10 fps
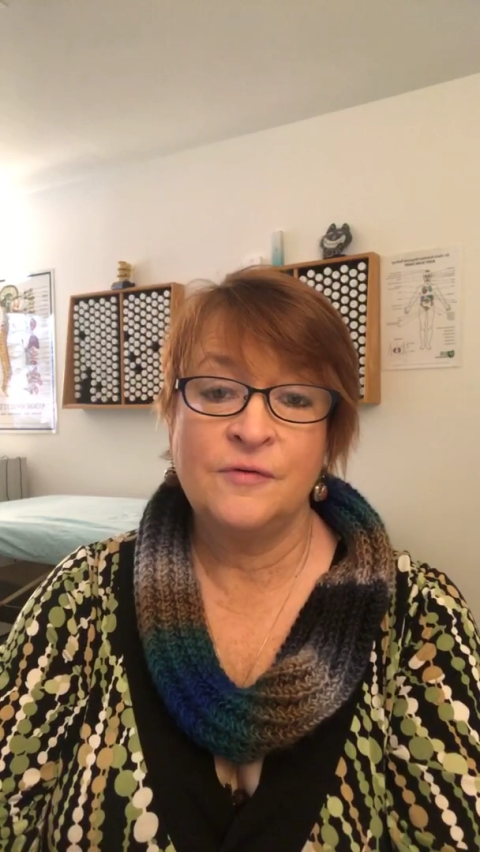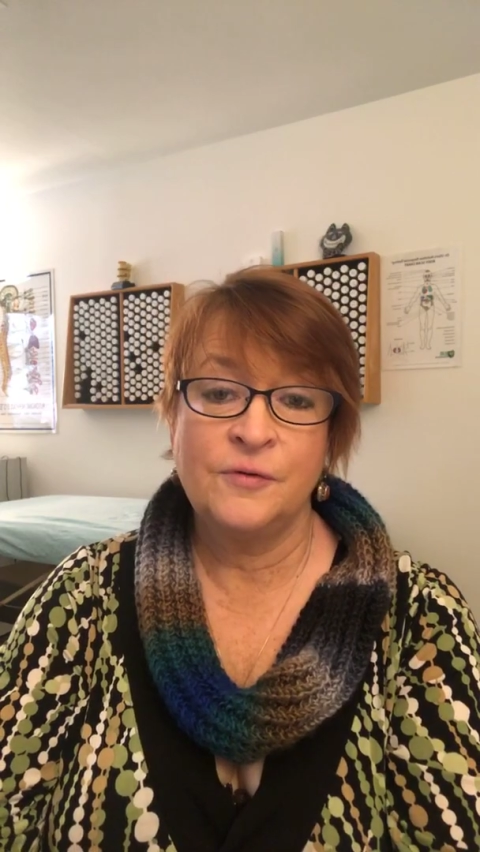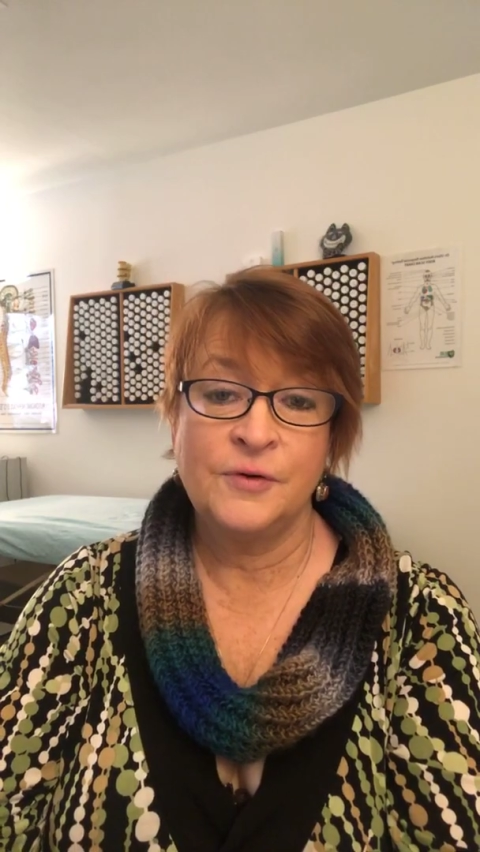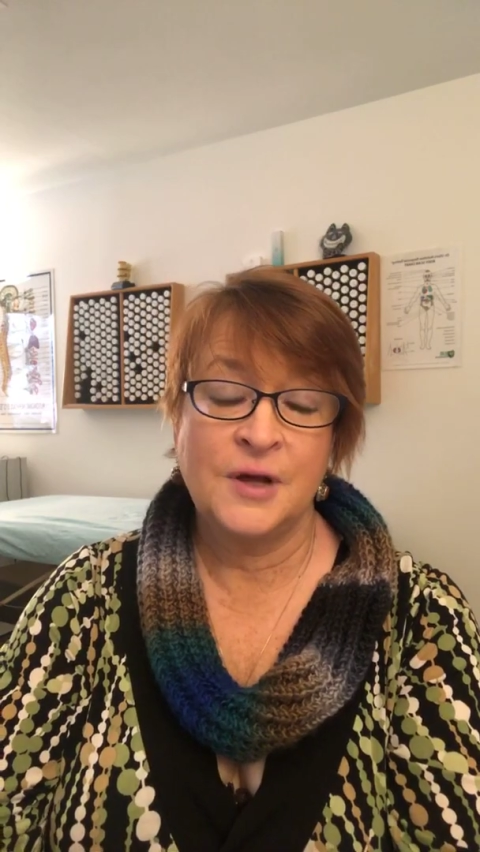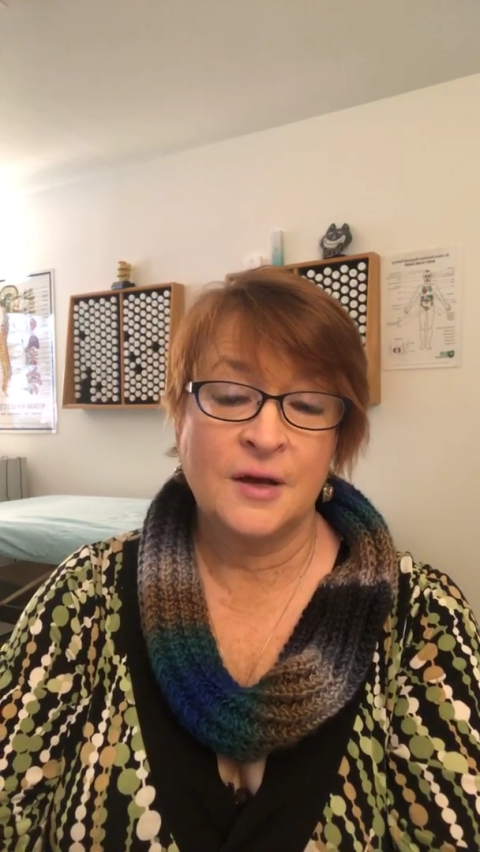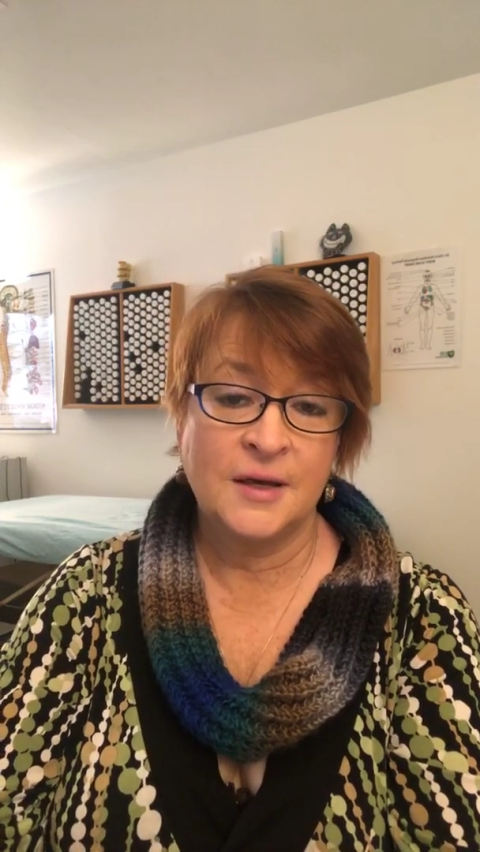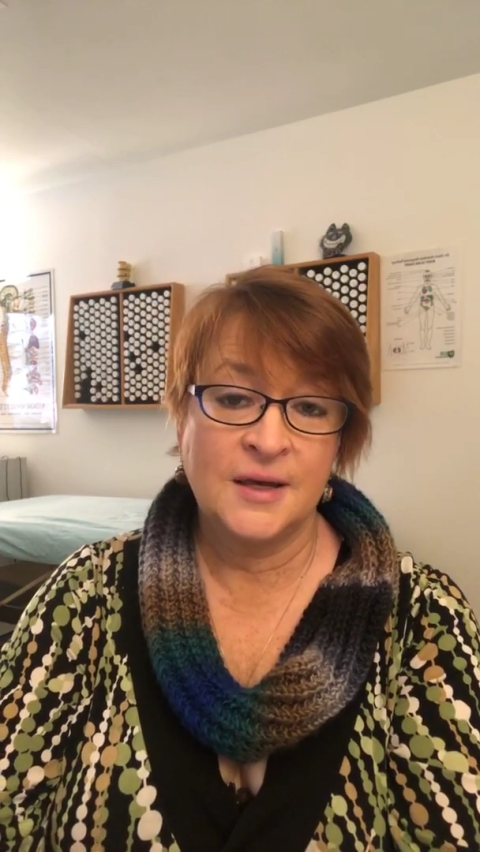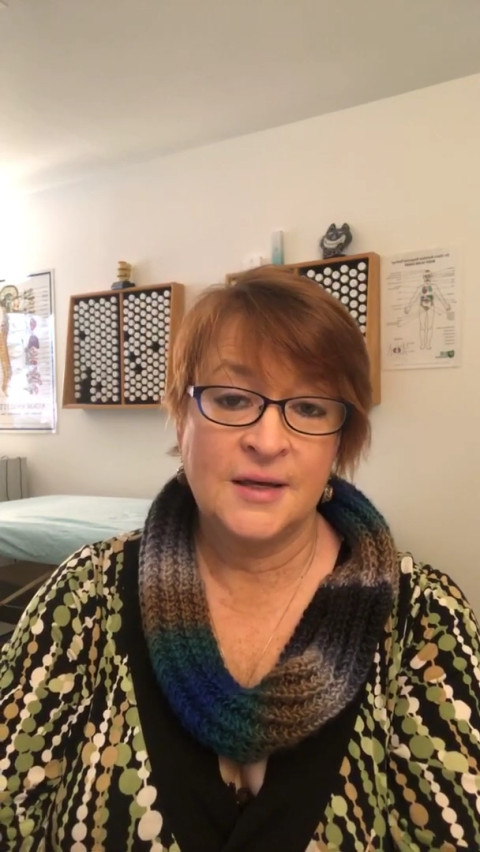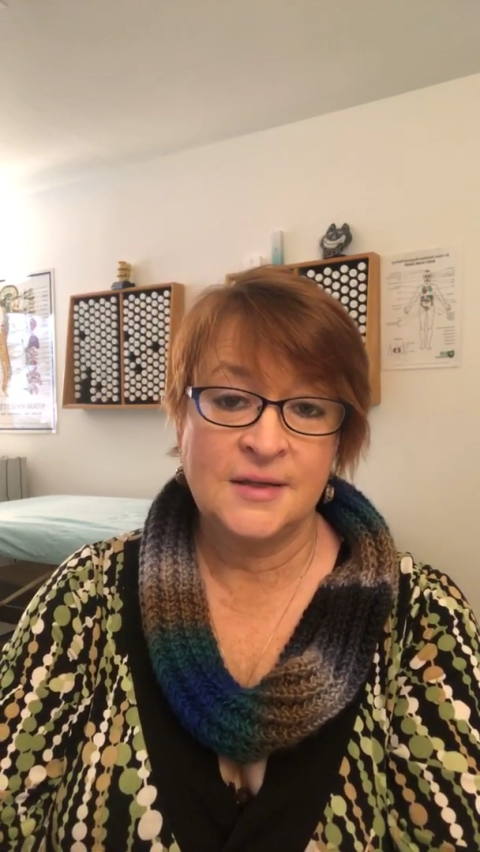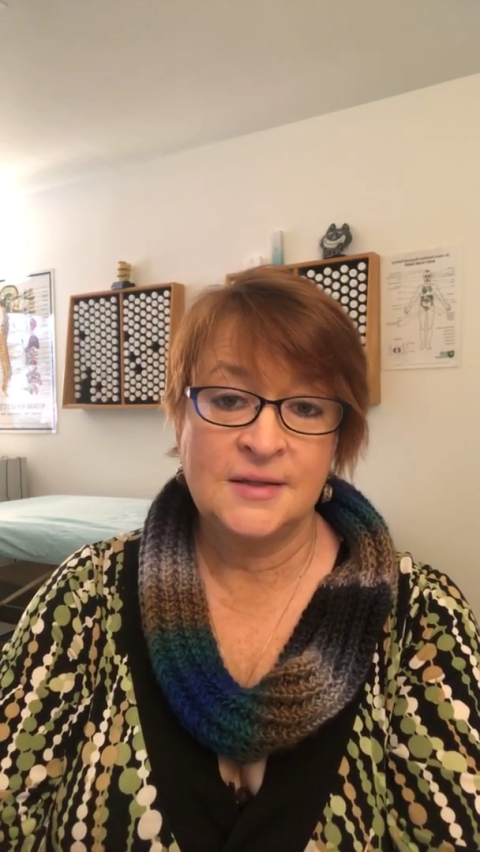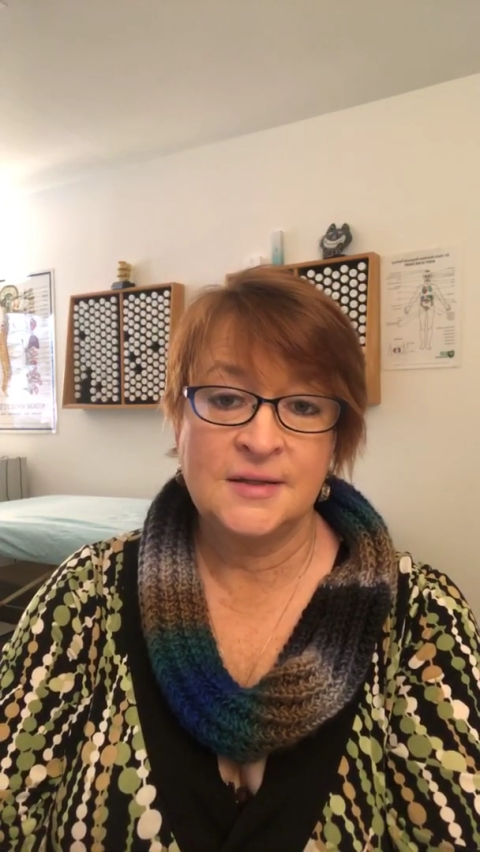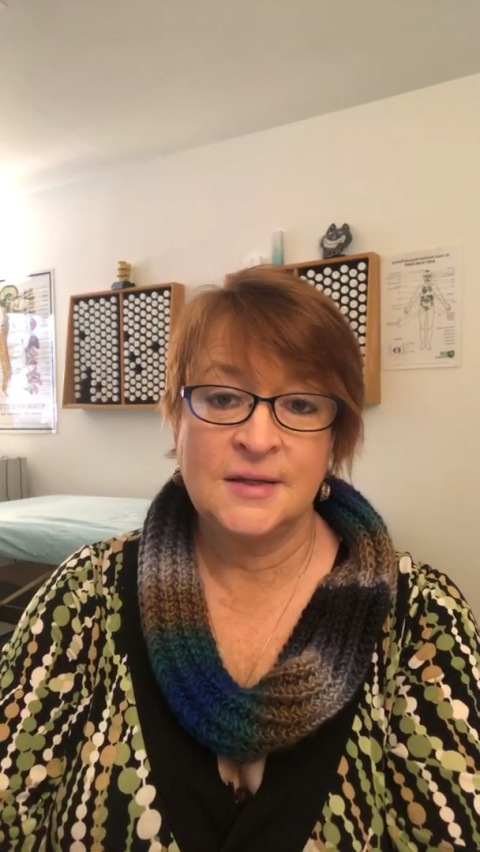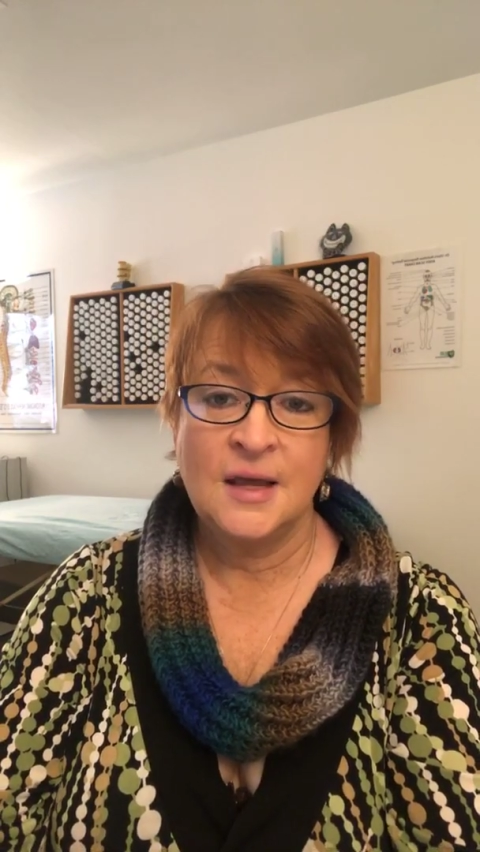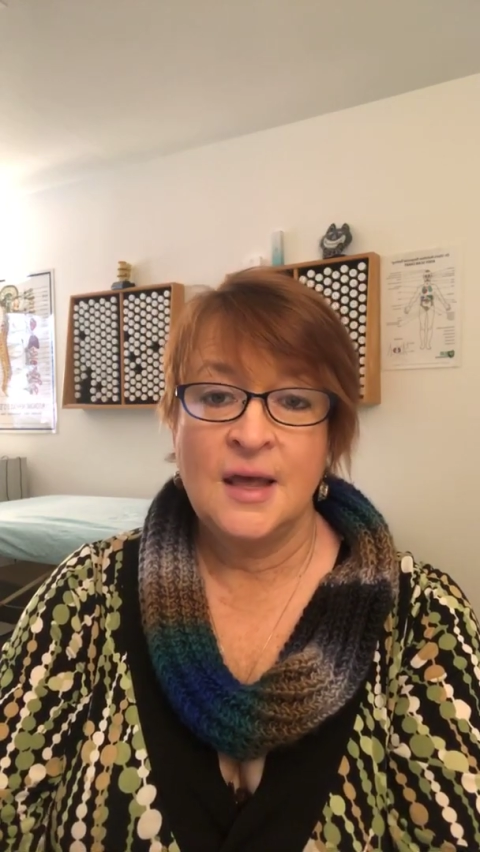for young kids.